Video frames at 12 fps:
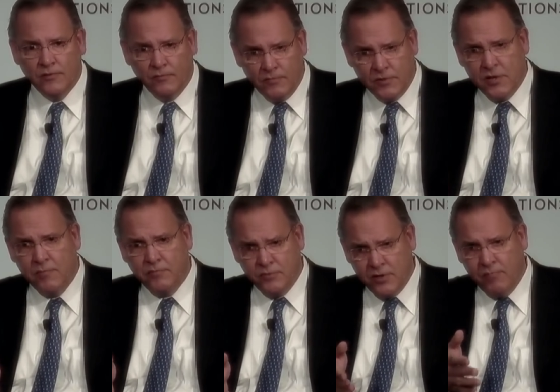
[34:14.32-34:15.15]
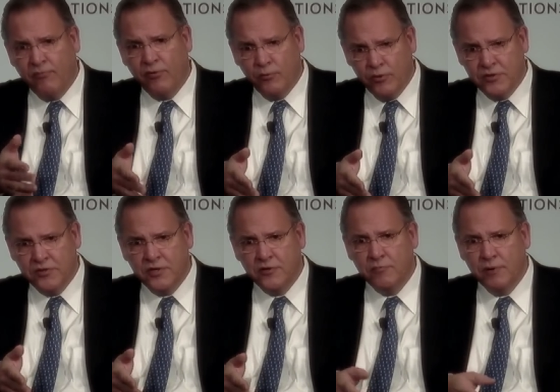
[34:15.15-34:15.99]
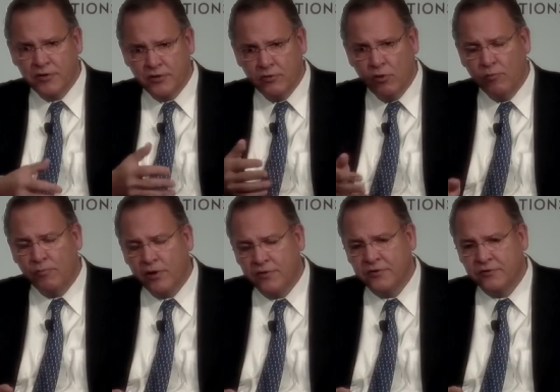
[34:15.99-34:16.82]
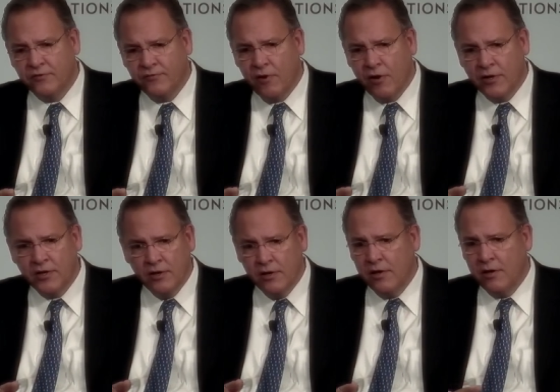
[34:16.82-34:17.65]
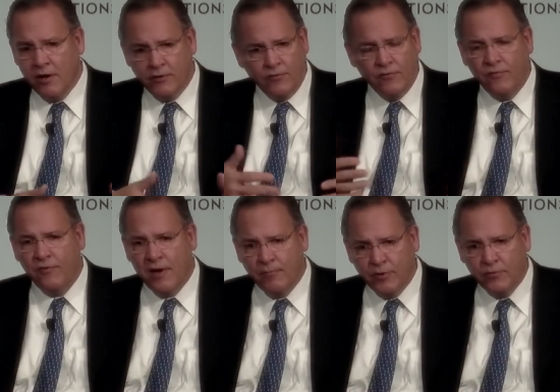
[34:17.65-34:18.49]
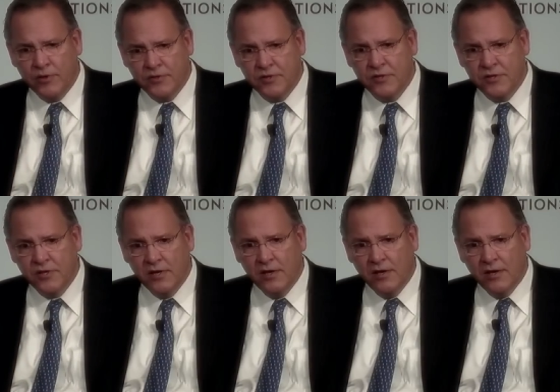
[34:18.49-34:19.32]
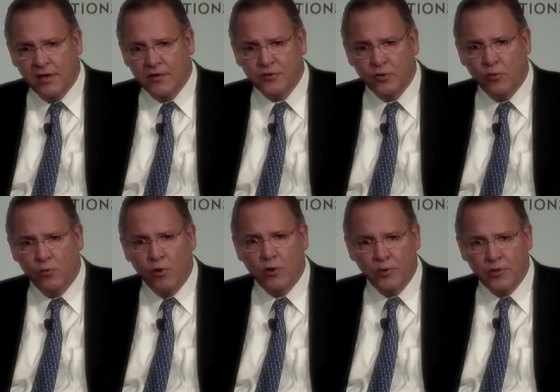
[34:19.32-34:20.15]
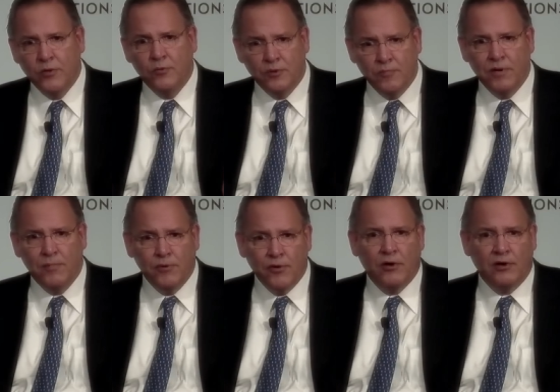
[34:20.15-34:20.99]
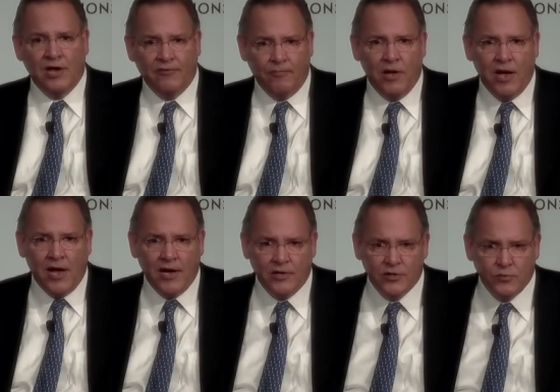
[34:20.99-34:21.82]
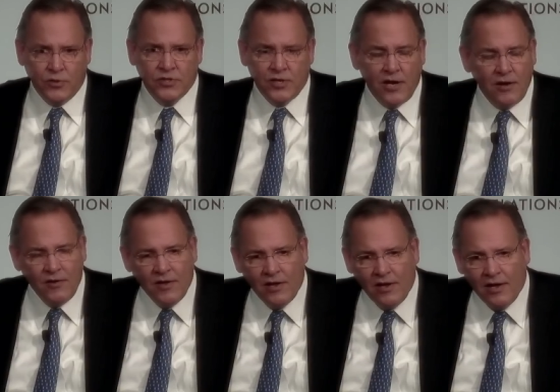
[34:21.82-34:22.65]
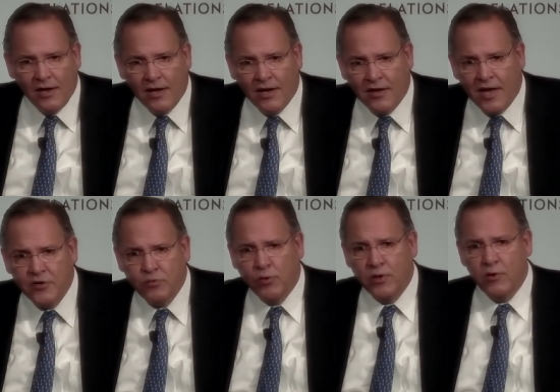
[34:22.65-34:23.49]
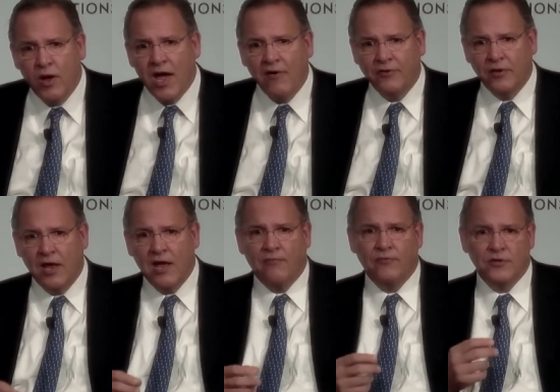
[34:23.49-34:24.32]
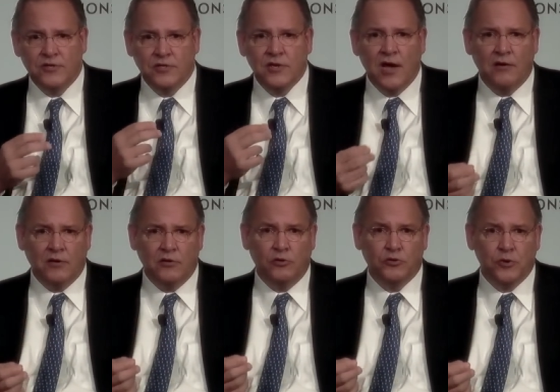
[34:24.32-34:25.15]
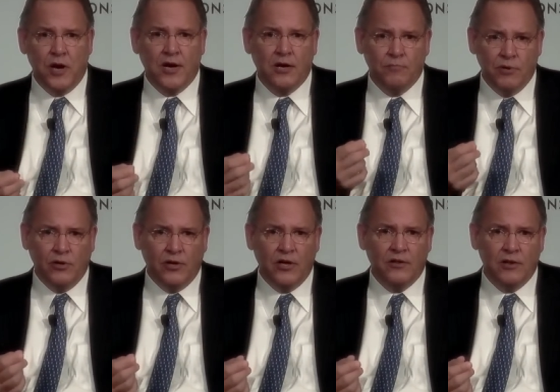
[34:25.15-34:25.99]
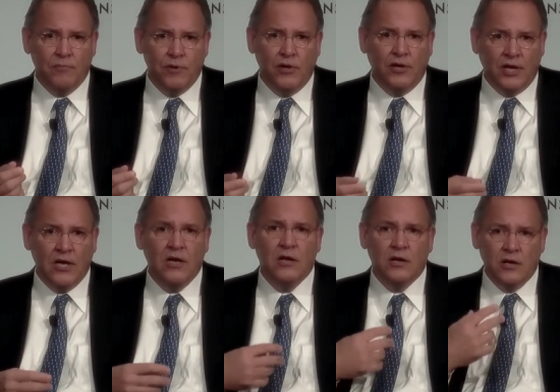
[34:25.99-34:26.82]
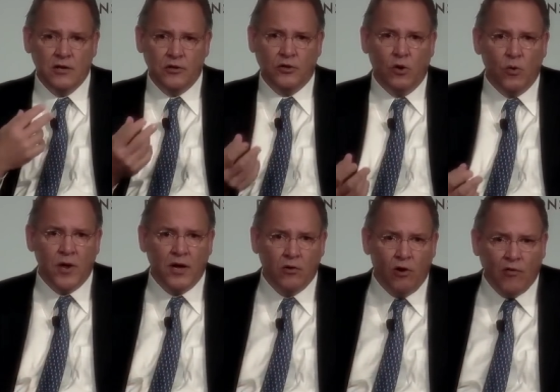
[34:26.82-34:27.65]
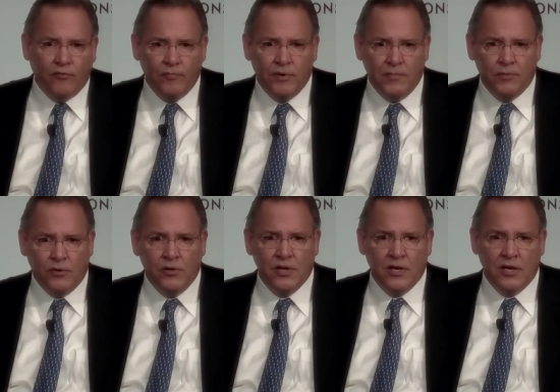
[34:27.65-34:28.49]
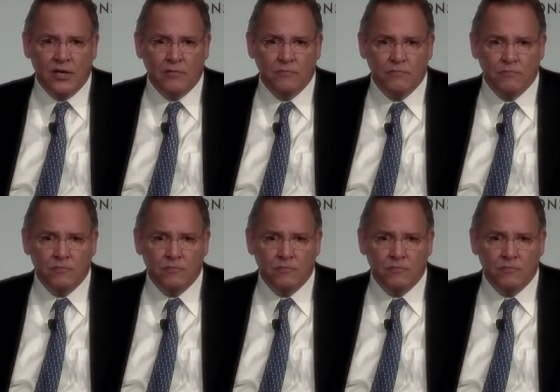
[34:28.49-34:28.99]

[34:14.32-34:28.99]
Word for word: Some, some for the reasons that you mentioned, home prices are falling, others for family reasons. And so what do we do with the people that are left behind, as we say? And that's where you have to have this technical training ability, the ability to go in and offer people um,